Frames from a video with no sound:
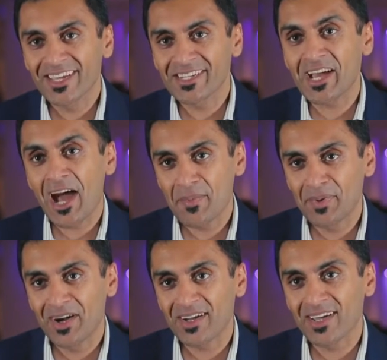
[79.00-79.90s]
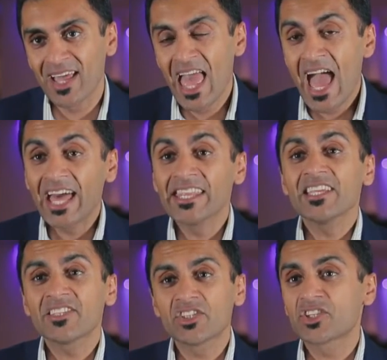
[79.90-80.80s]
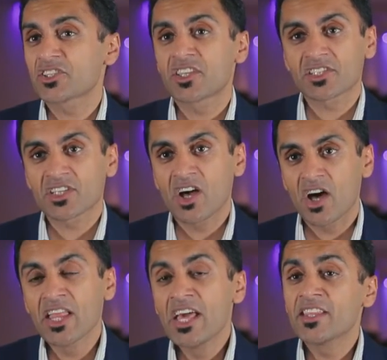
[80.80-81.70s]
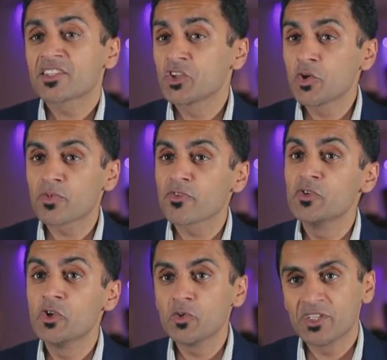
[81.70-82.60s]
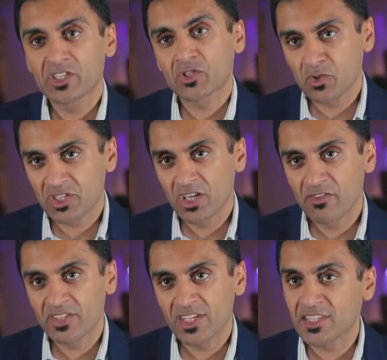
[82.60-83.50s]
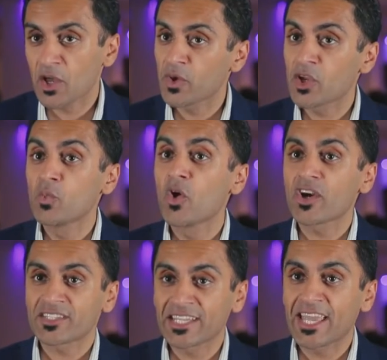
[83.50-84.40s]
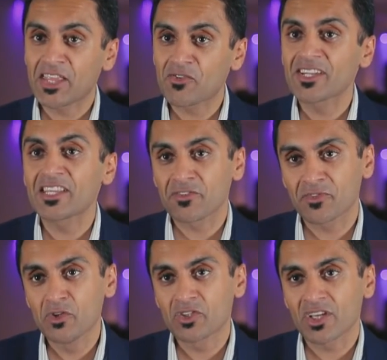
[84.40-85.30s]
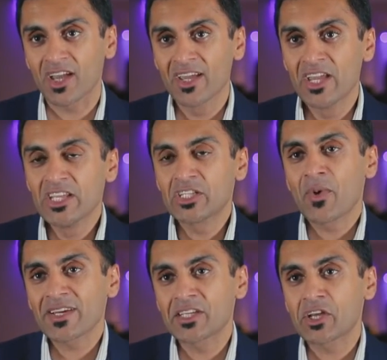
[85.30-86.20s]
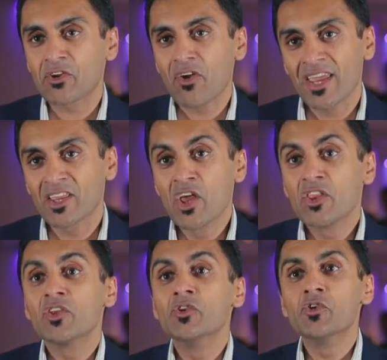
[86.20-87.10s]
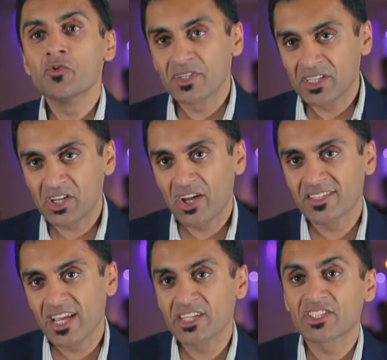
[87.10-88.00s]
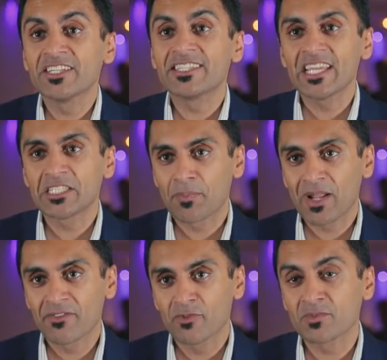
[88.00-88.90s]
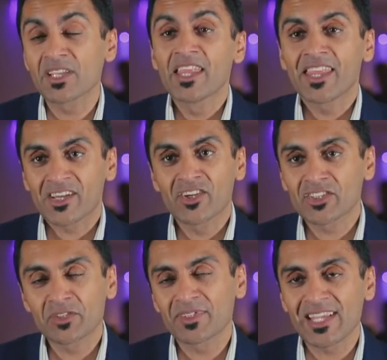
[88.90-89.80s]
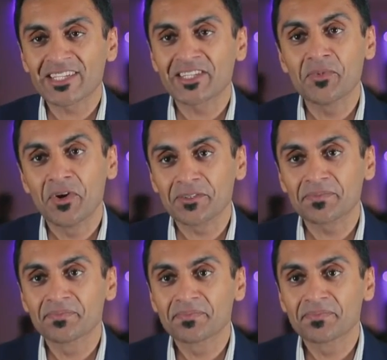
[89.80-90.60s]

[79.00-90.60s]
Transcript: it in a car park. And this is just the start. There's a number of new digital services that we can work together on in the future to actually create the new monetization and data platforms that customers actually want.